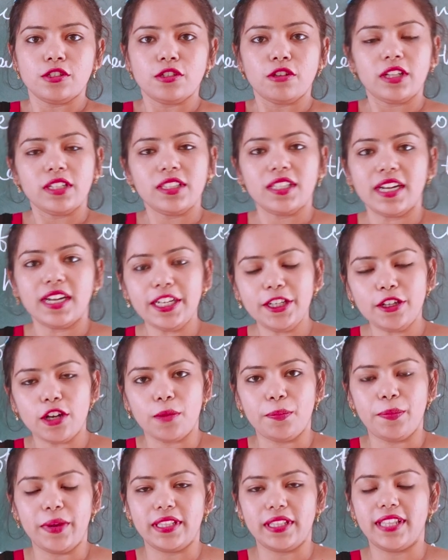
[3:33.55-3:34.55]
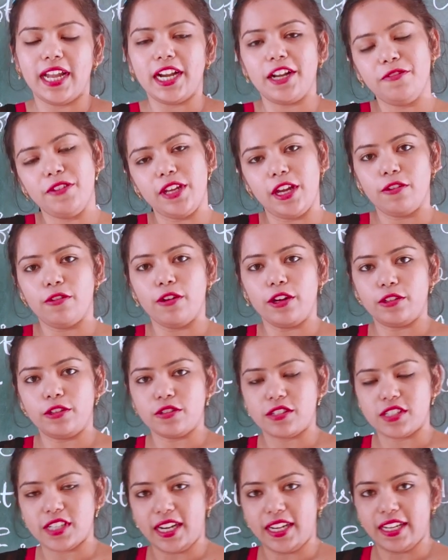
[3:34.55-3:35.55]
So the third topic that we are going
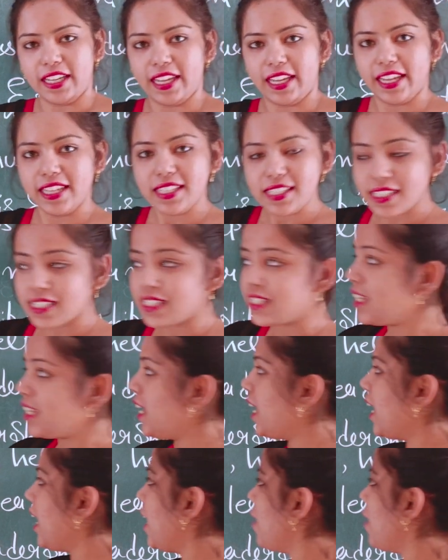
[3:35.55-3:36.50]
to study is